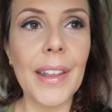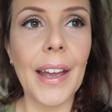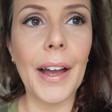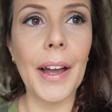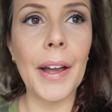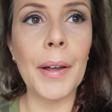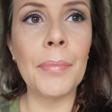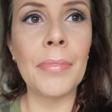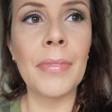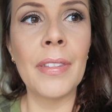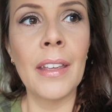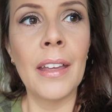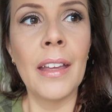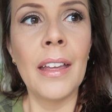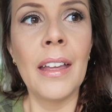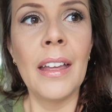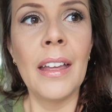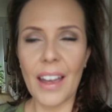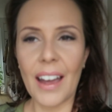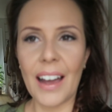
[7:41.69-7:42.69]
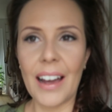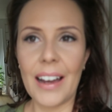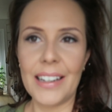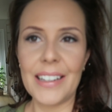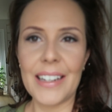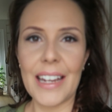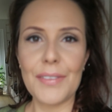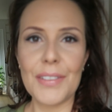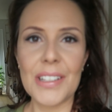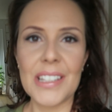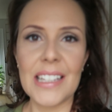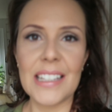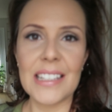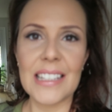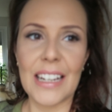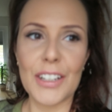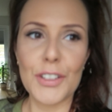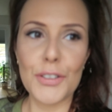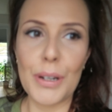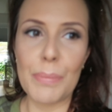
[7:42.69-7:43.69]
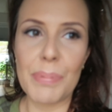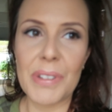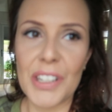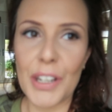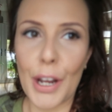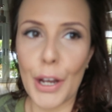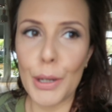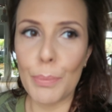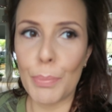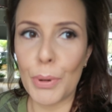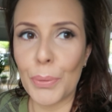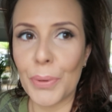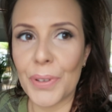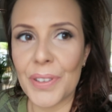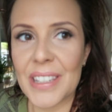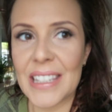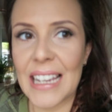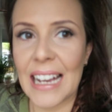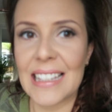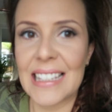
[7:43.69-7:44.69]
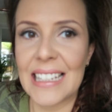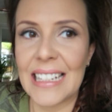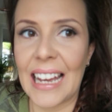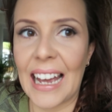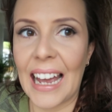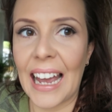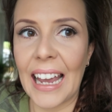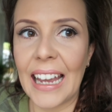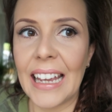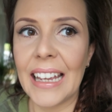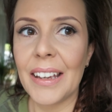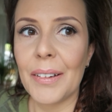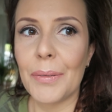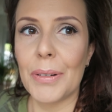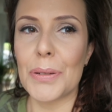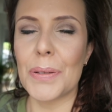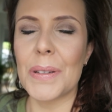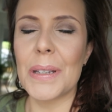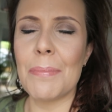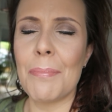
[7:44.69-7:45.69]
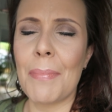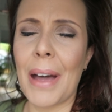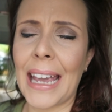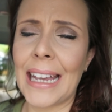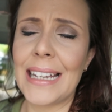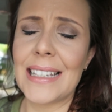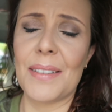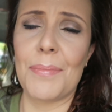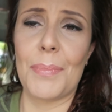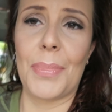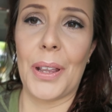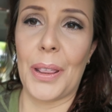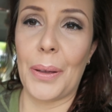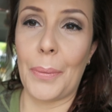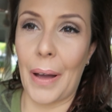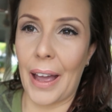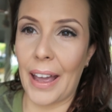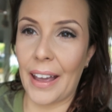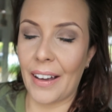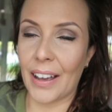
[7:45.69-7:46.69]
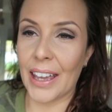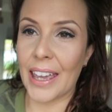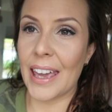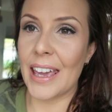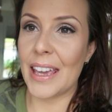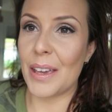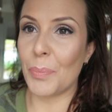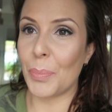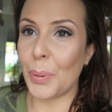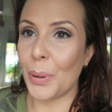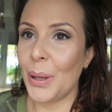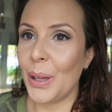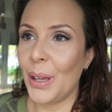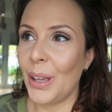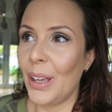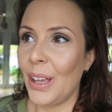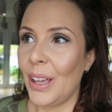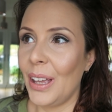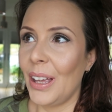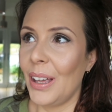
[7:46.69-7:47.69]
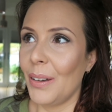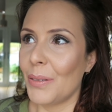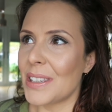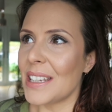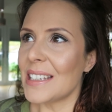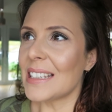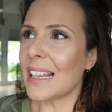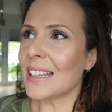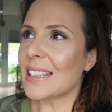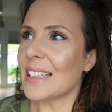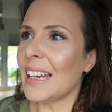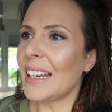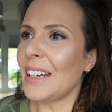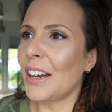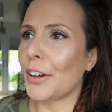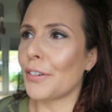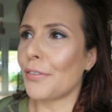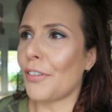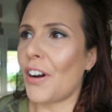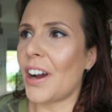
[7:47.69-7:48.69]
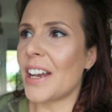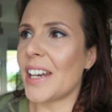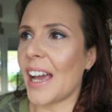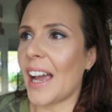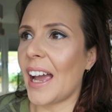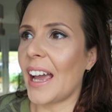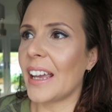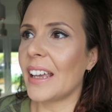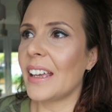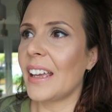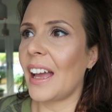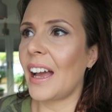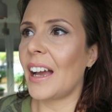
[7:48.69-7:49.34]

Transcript: Um, and ever since our trip to Nobu on Saturday, which was amazing by the way, I keep, was it Saturday? No, Friday.